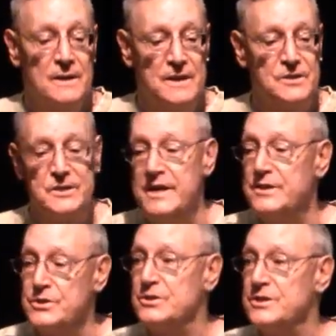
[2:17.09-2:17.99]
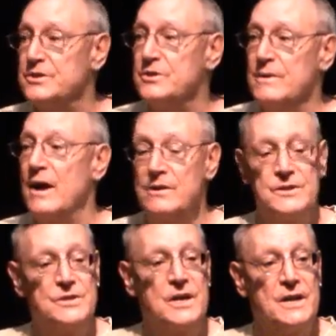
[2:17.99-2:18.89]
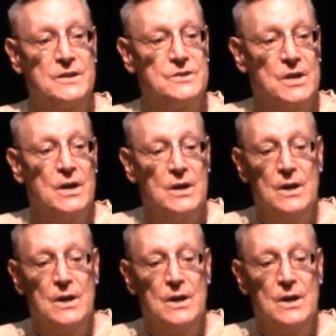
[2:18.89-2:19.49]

this teacher sits around and says,